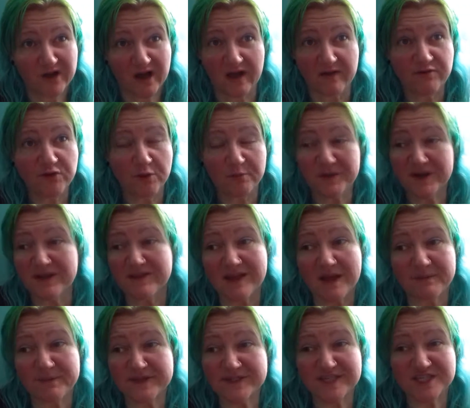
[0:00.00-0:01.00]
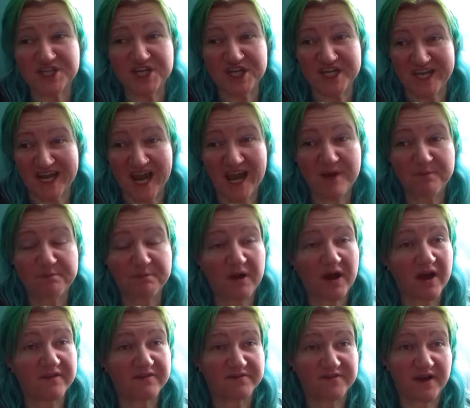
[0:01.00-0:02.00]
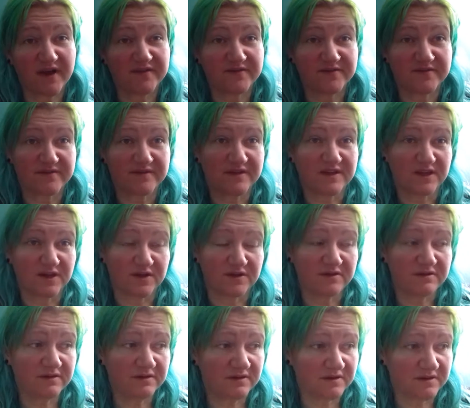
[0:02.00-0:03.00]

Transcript: I've not been in that position yet, but I've you know,